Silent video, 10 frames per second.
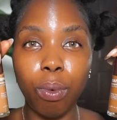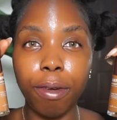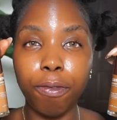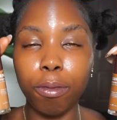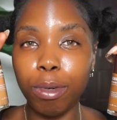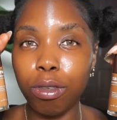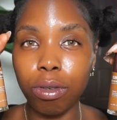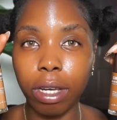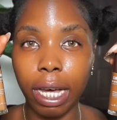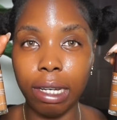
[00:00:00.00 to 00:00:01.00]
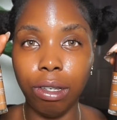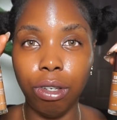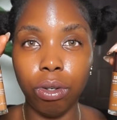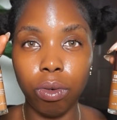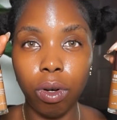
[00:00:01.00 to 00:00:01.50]
way for me to guide
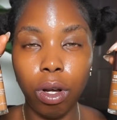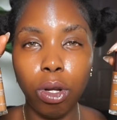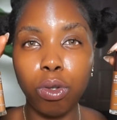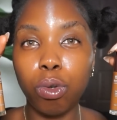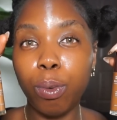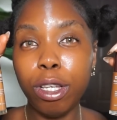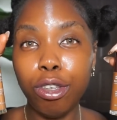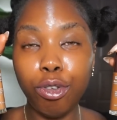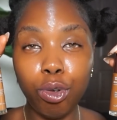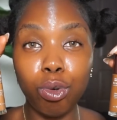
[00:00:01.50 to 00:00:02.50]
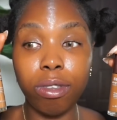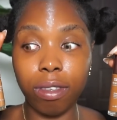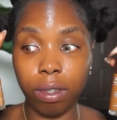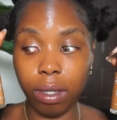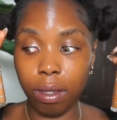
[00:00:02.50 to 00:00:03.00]
you. So when you
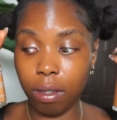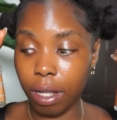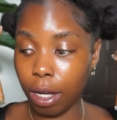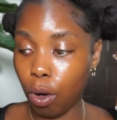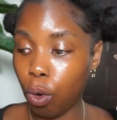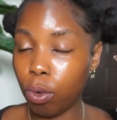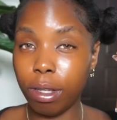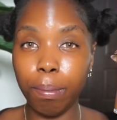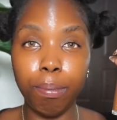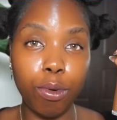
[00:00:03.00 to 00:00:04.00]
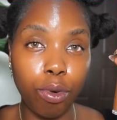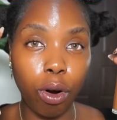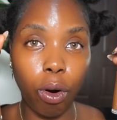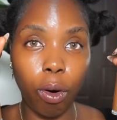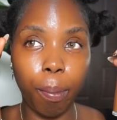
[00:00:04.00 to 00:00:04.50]
sit, like hold a mirror
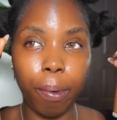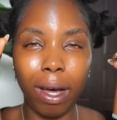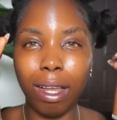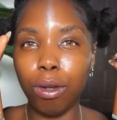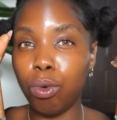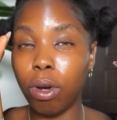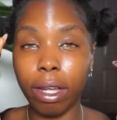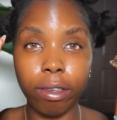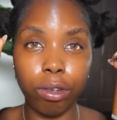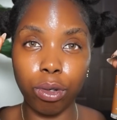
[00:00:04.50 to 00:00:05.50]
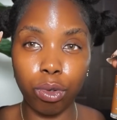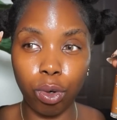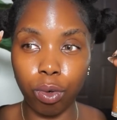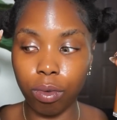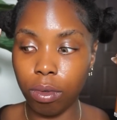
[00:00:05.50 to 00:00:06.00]
up and look at your
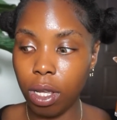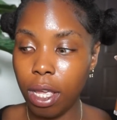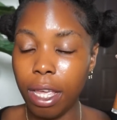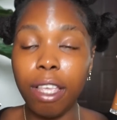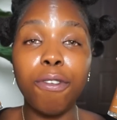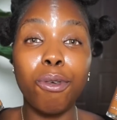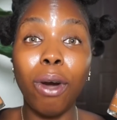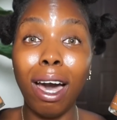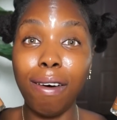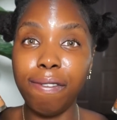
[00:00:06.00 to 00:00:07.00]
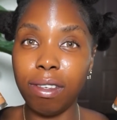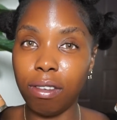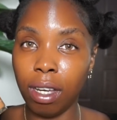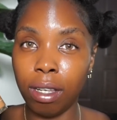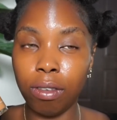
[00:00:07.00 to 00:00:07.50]
tone, if you have the
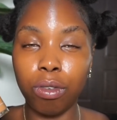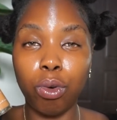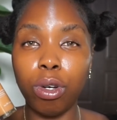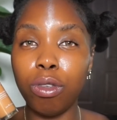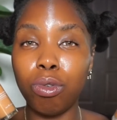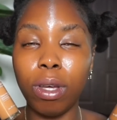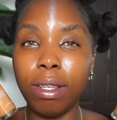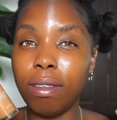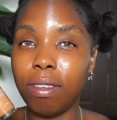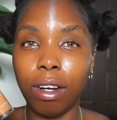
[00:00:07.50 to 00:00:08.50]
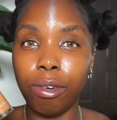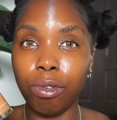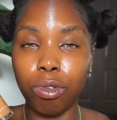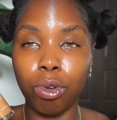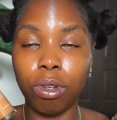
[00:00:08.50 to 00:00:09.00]
chance, go into any Saron
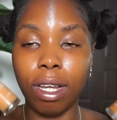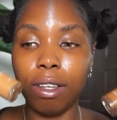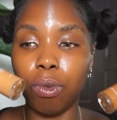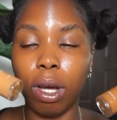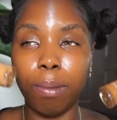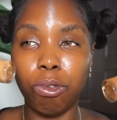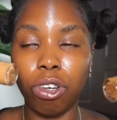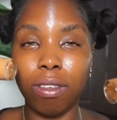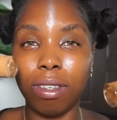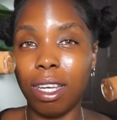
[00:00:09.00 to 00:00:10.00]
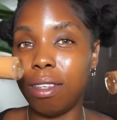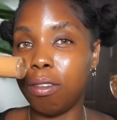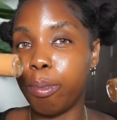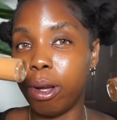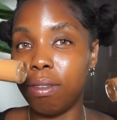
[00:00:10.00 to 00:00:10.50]
store. That is why I'm trying to get these
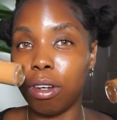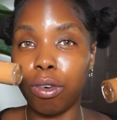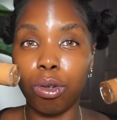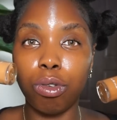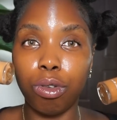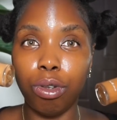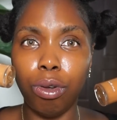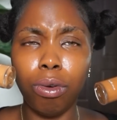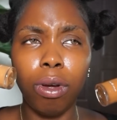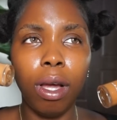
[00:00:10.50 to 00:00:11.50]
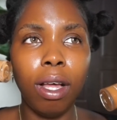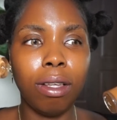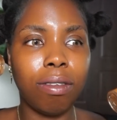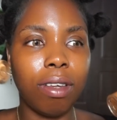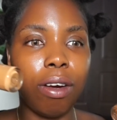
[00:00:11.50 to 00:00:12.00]
brands across to you.
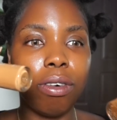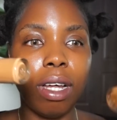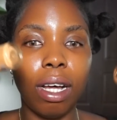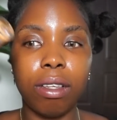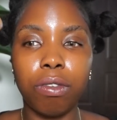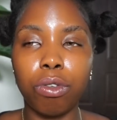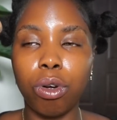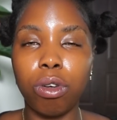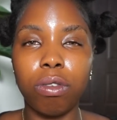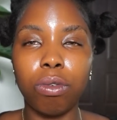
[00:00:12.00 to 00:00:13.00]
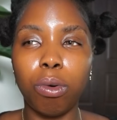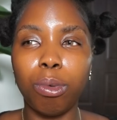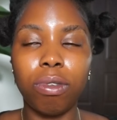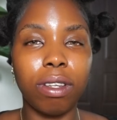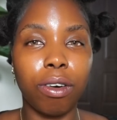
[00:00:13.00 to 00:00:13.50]
Saron has stores
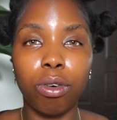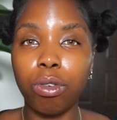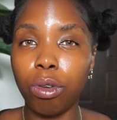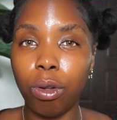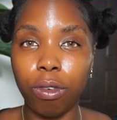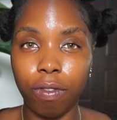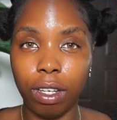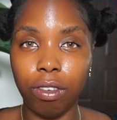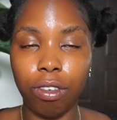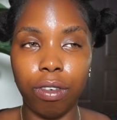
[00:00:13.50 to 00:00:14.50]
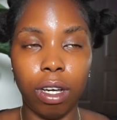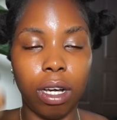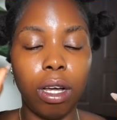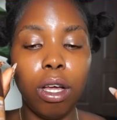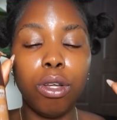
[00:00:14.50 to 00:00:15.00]
almost across all of
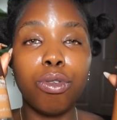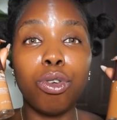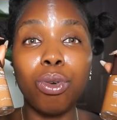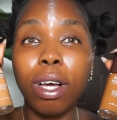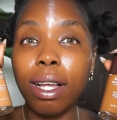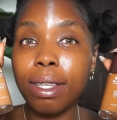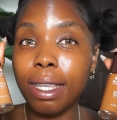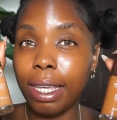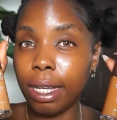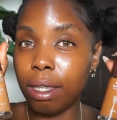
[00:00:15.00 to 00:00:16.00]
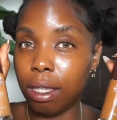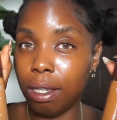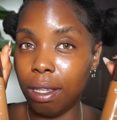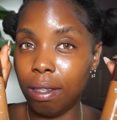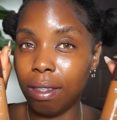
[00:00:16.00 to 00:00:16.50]
Nigeria, so you can get
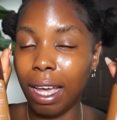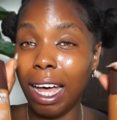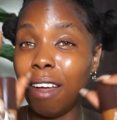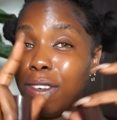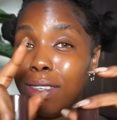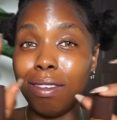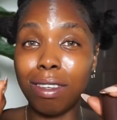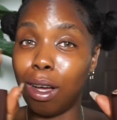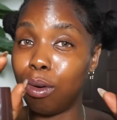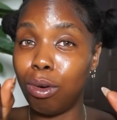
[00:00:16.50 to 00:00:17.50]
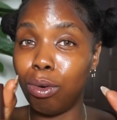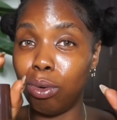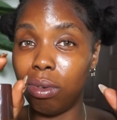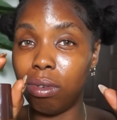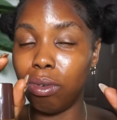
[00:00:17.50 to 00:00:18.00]
this. I have a discount
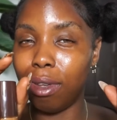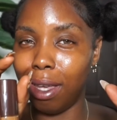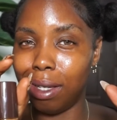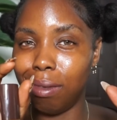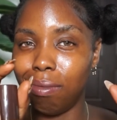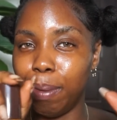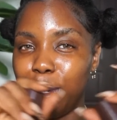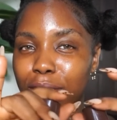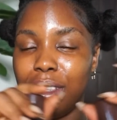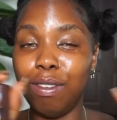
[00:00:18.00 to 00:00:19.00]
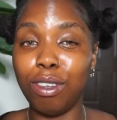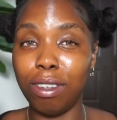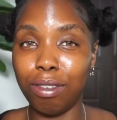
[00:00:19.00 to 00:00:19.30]
code, okay? I'm going to leave it on the